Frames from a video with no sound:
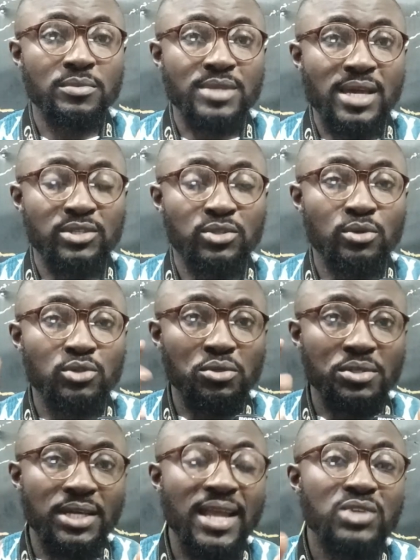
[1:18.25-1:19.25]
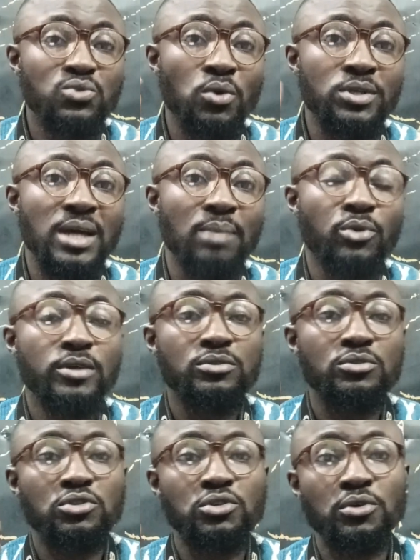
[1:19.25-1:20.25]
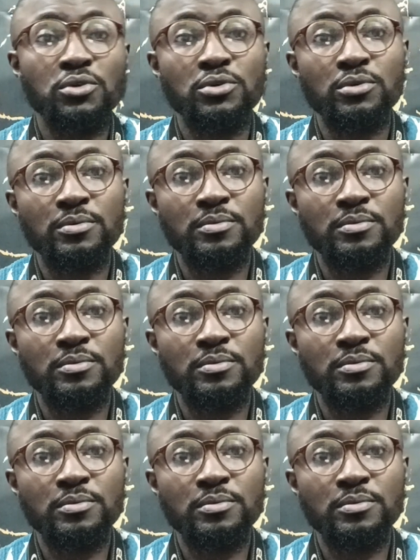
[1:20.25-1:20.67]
Yes, so today that's what I'm going to show you.